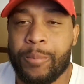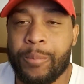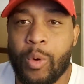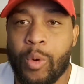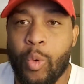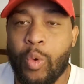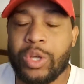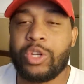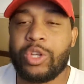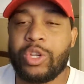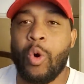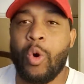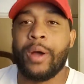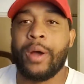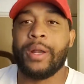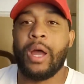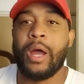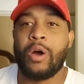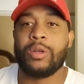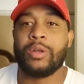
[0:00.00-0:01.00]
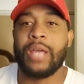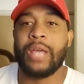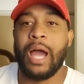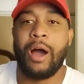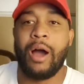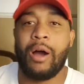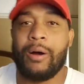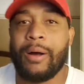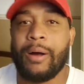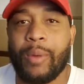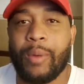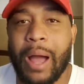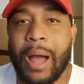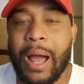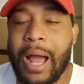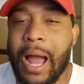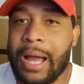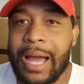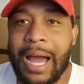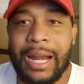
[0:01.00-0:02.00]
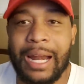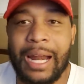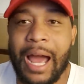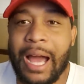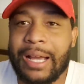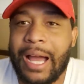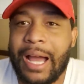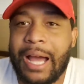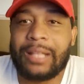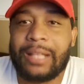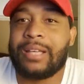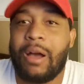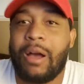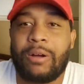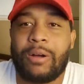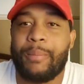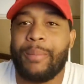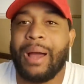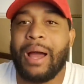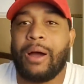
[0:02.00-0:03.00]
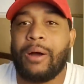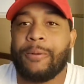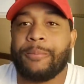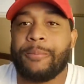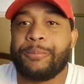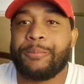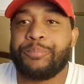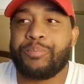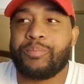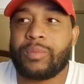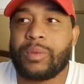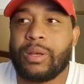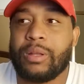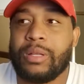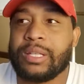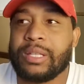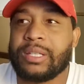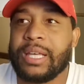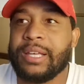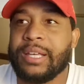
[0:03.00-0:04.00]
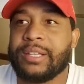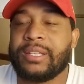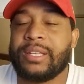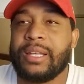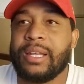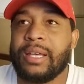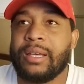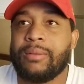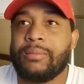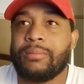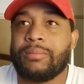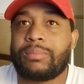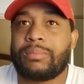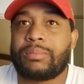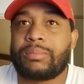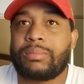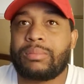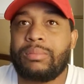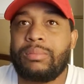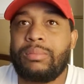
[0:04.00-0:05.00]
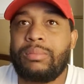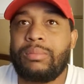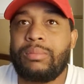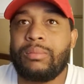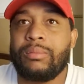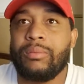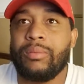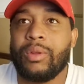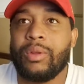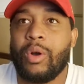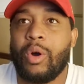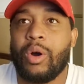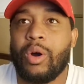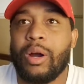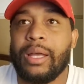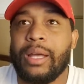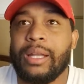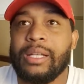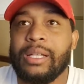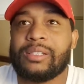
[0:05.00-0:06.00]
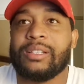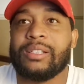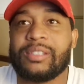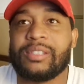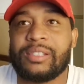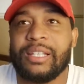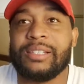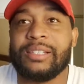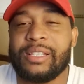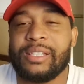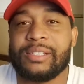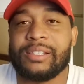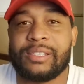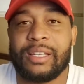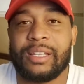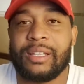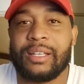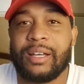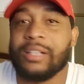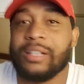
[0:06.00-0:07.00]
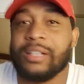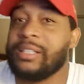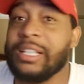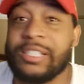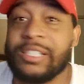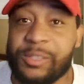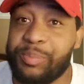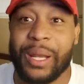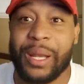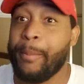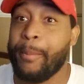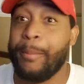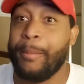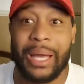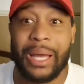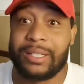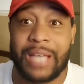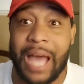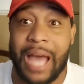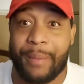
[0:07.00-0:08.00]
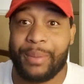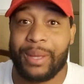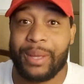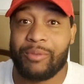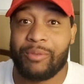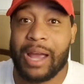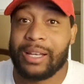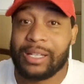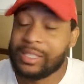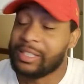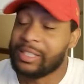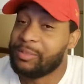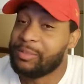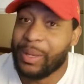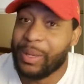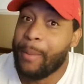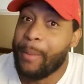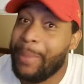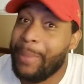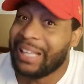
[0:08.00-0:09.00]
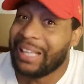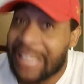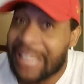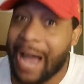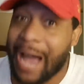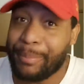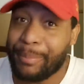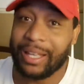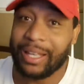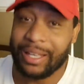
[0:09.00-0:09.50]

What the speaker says: What's going on, y'all? I gotta talk about this incident, or at least the sentencing, because this has been a big topic, right? This has been a big topic.